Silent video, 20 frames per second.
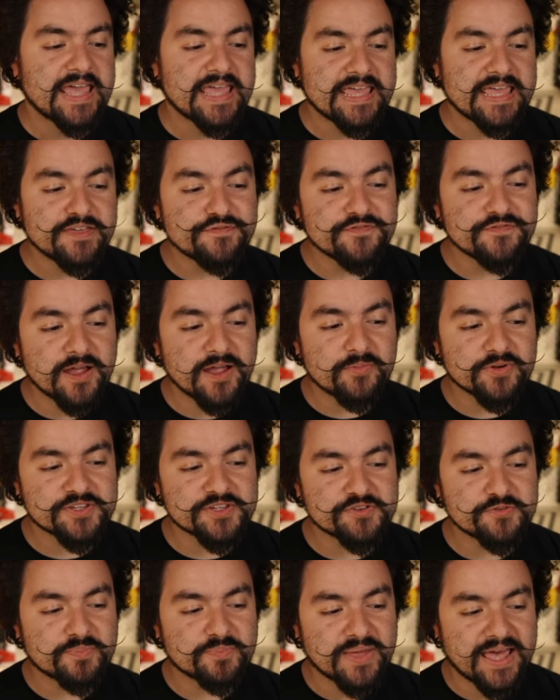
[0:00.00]
If I were
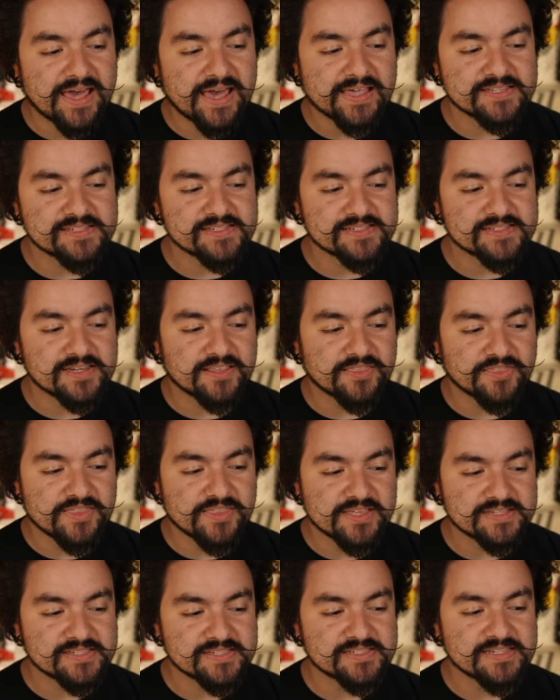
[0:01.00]
to pass
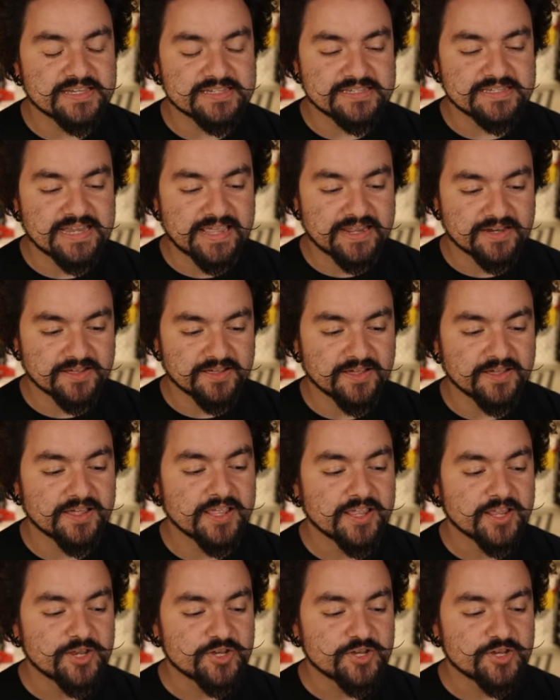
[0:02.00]
this data